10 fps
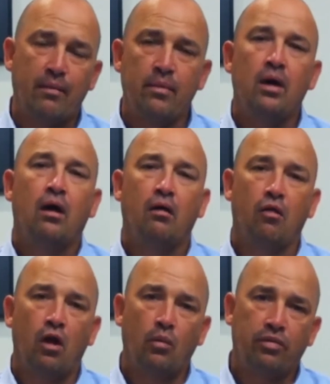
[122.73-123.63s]
them
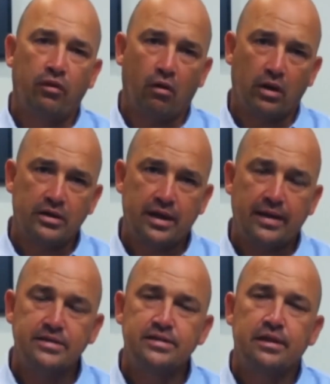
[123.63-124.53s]
along with the
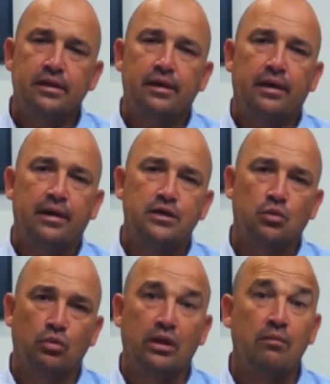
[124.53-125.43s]
architects
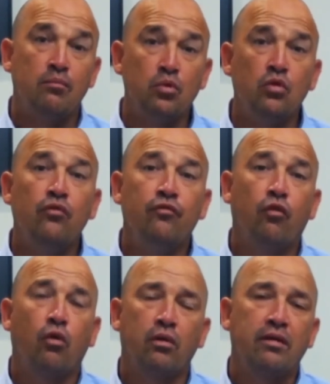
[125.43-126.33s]
to really move
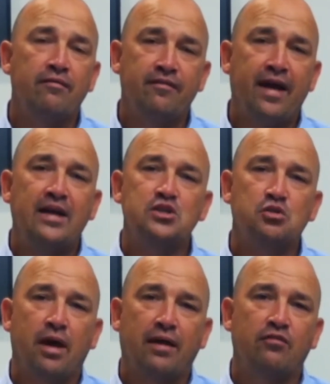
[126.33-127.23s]
forward and
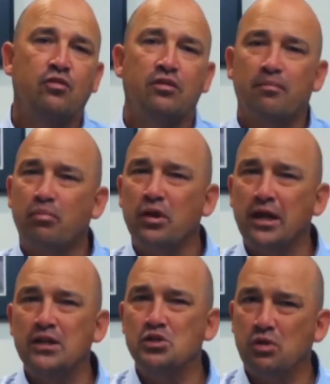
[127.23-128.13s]
fast track sort of the
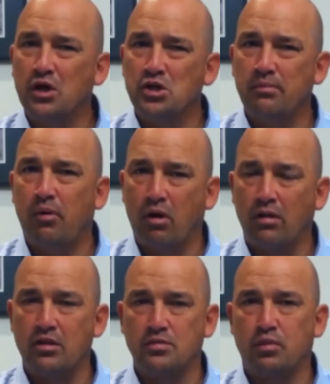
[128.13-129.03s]
pre-construction
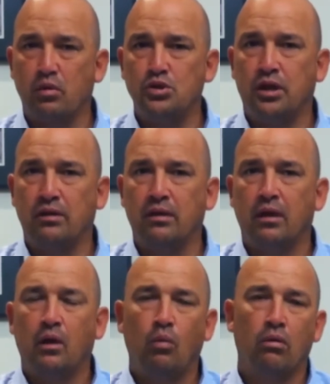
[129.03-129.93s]
part of this project.
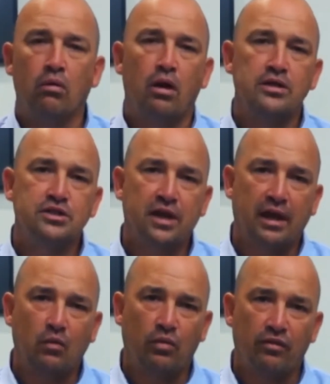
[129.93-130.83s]
We were on
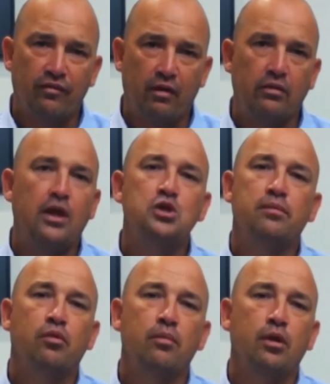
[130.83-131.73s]
site with a
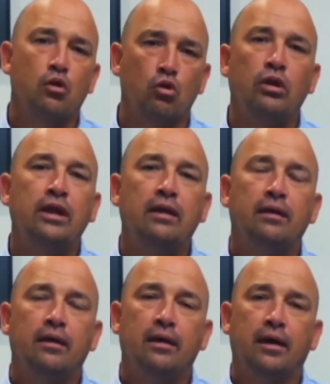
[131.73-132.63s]
foundation permit early